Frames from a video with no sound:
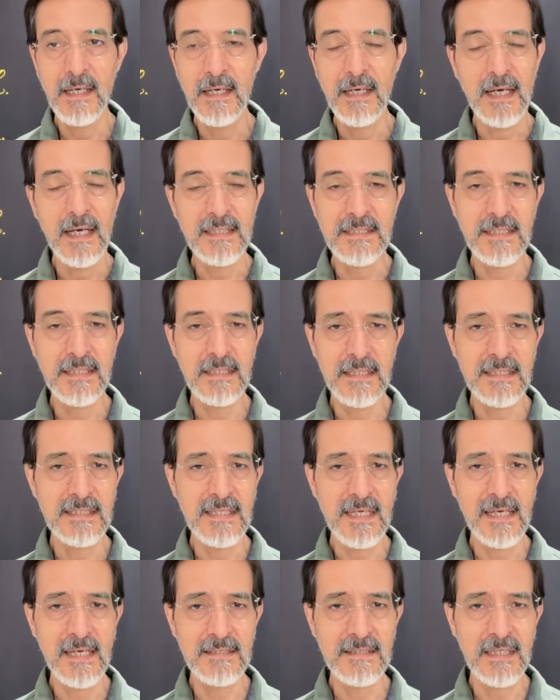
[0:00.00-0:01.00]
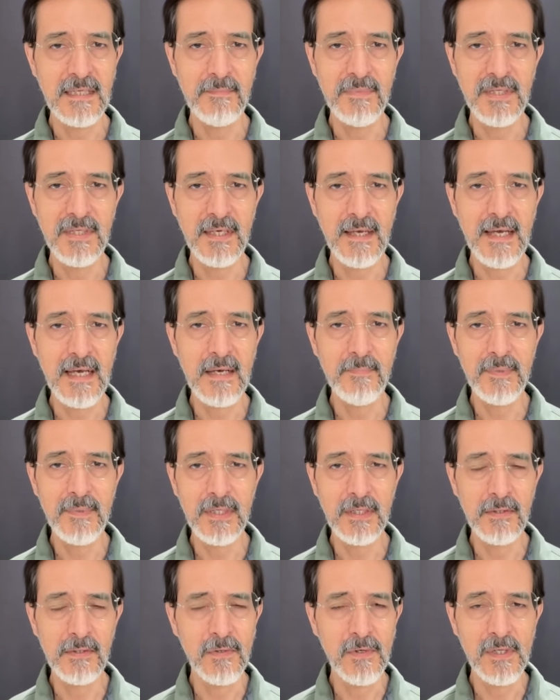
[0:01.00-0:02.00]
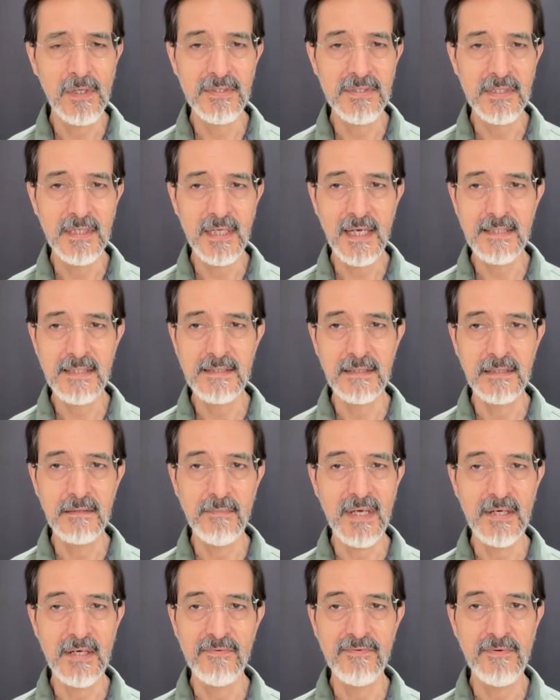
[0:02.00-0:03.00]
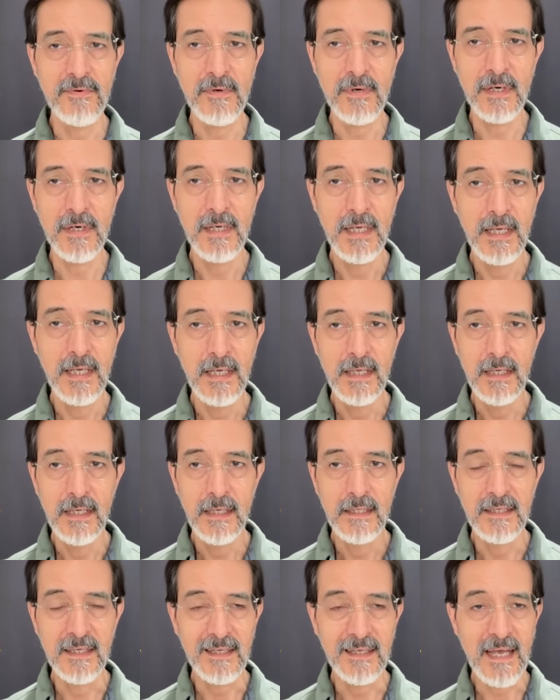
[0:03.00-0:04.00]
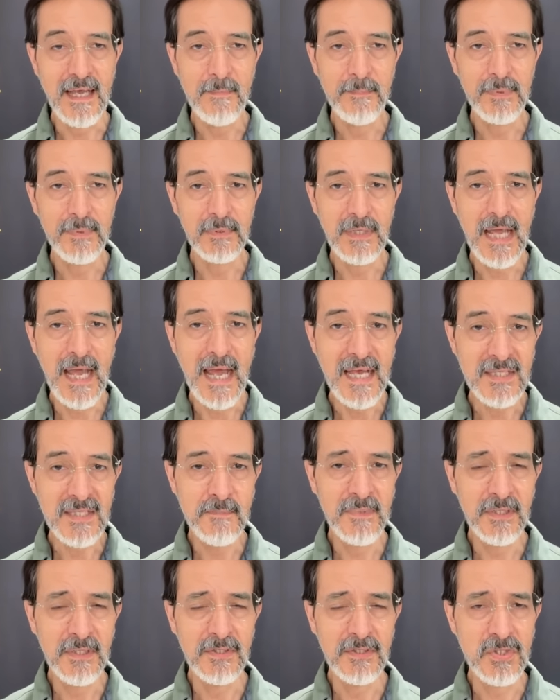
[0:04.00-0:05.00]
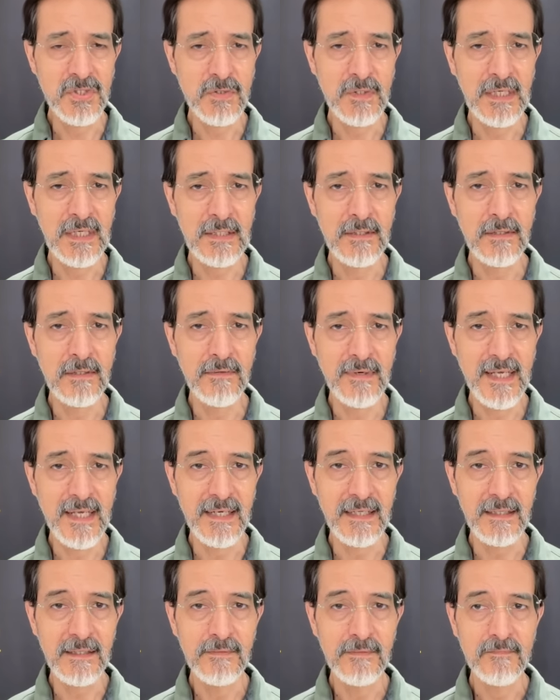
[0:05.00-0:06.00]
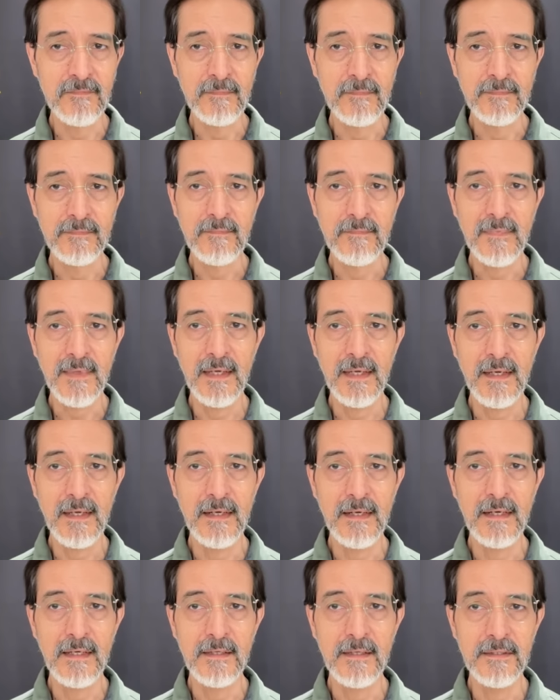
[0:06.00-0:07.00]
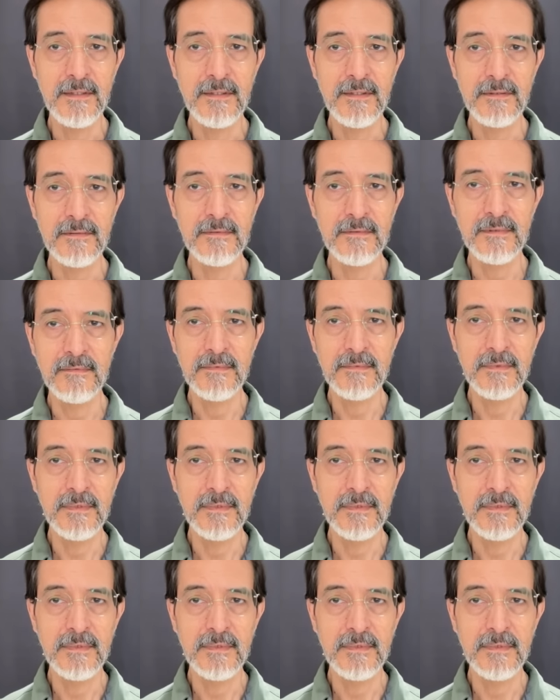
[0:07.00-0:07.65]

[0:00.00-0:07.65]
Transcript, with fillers: I see the exact same thing happening in oil. It's an excellent metaphor. The capital has been constrained already. Uh, you know,